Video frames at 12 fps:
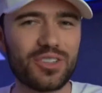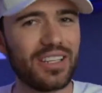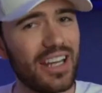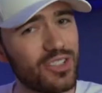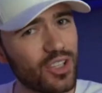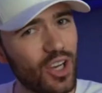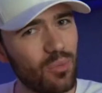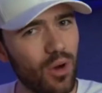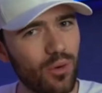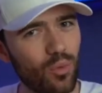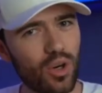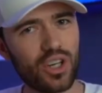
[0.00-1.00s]
Today's a good
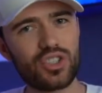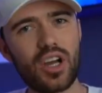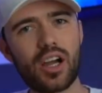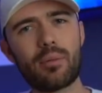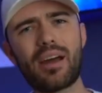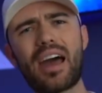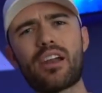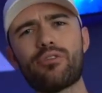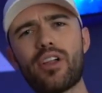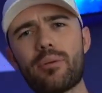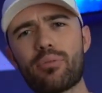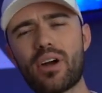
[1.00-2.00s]
one. We're gonna talk about how to
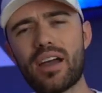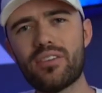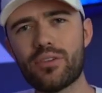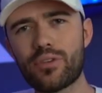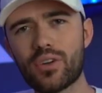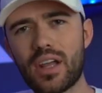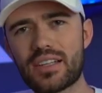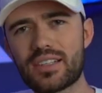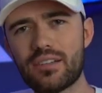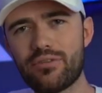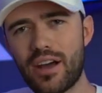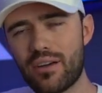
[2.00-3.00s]
fly private for less
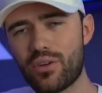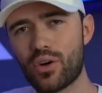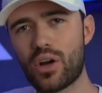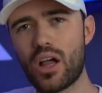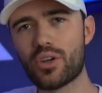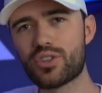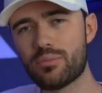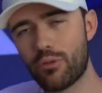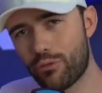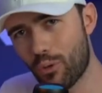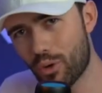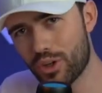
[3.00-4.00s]
than $500. And
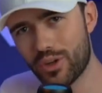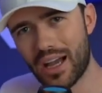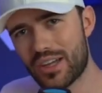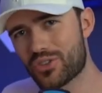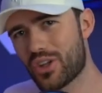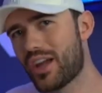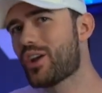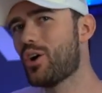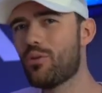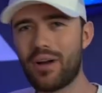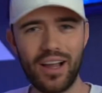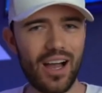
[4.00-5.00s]
before you guys are like,
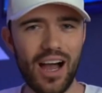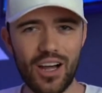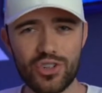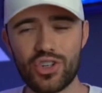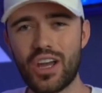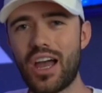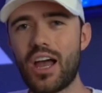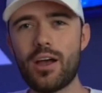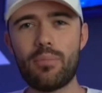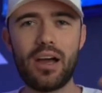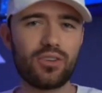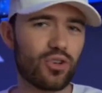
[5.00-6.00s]
oh my gosh,
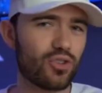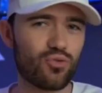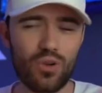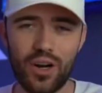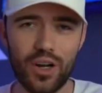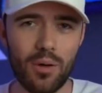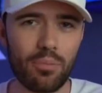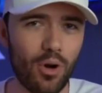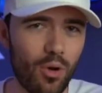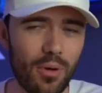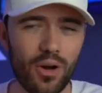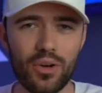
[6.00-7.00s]
Patrick's running a
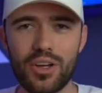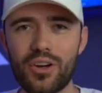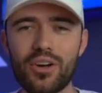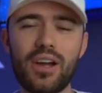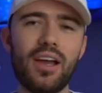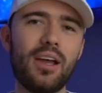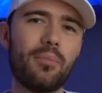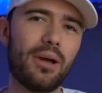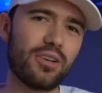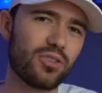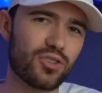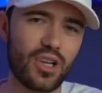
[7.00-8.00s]
promo here.
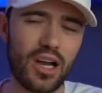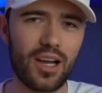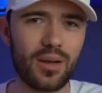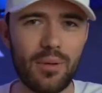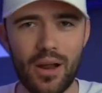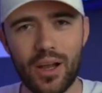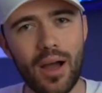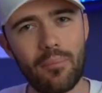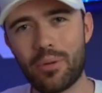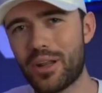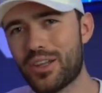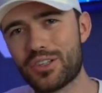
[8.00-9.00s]
Patrick's talking about a
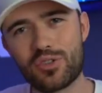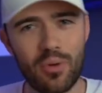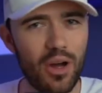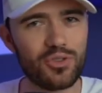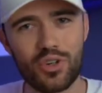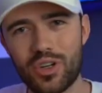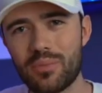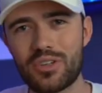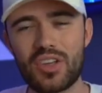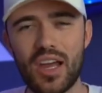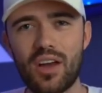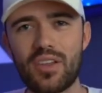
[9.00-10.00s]
company that sponsored him to
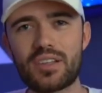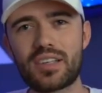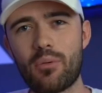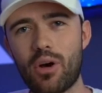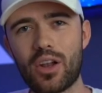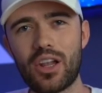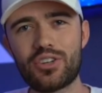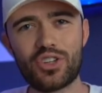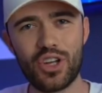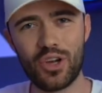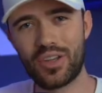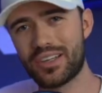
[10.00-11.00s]
say all this. I want to let
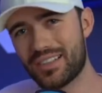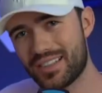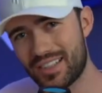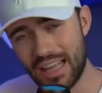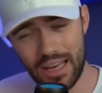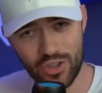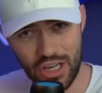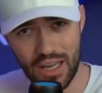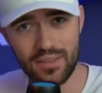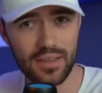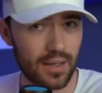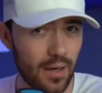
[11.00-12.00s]
you know that
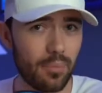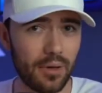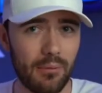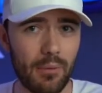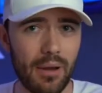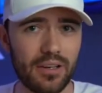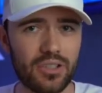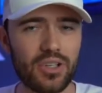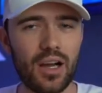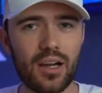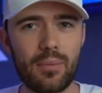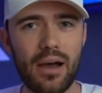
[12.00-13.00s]
SetJet, the company I'm about to
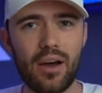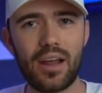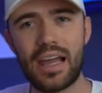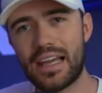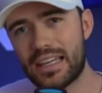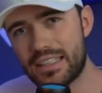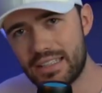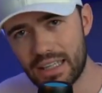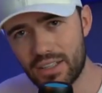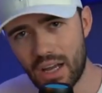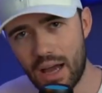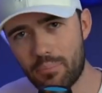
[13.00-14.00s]
talk about,
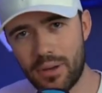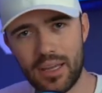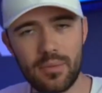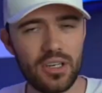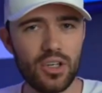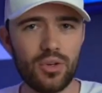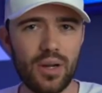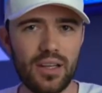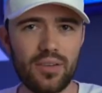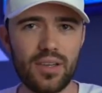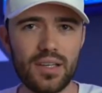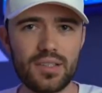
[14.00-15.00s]
did not pay me to do any
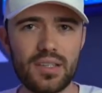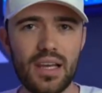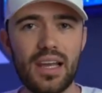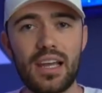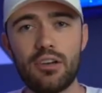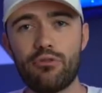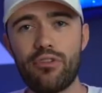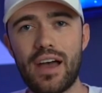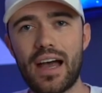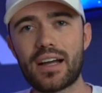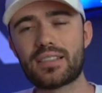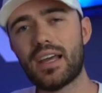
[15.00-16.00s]
of this. In
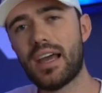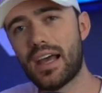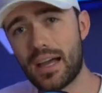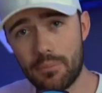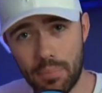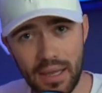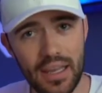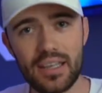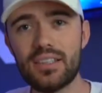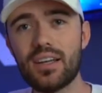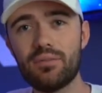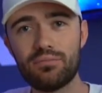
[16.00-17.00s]
fact, I
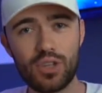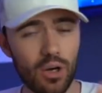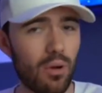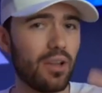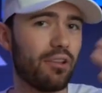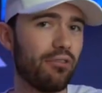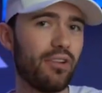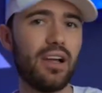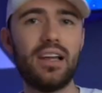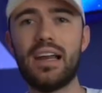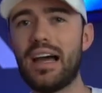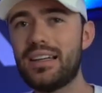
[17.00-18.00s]
paid to go on the
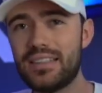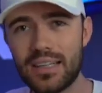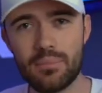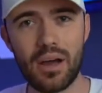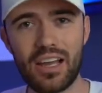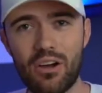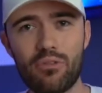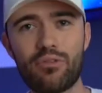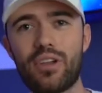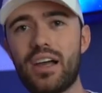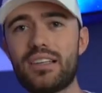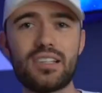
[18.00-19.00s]
flight. I did my own
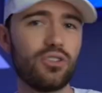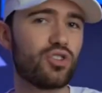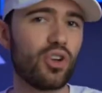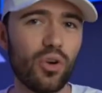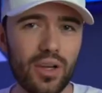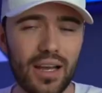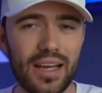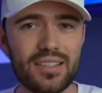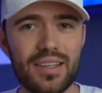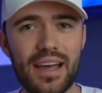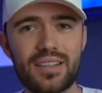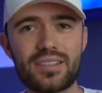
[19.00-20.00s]
flights. I'll show you guys
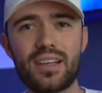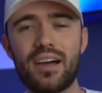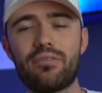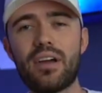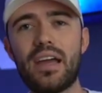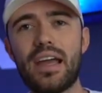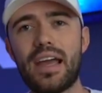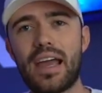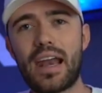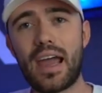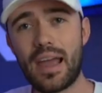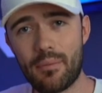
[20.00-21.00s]
that stuff
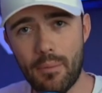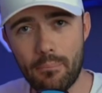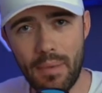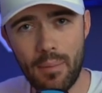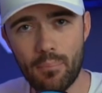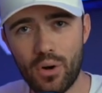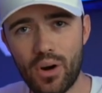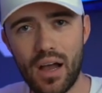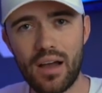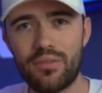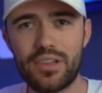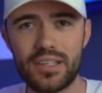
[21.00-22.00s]
and I am a member
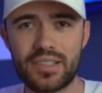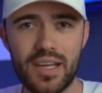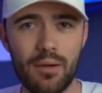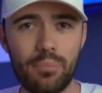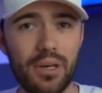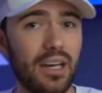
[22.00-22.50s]
of this company.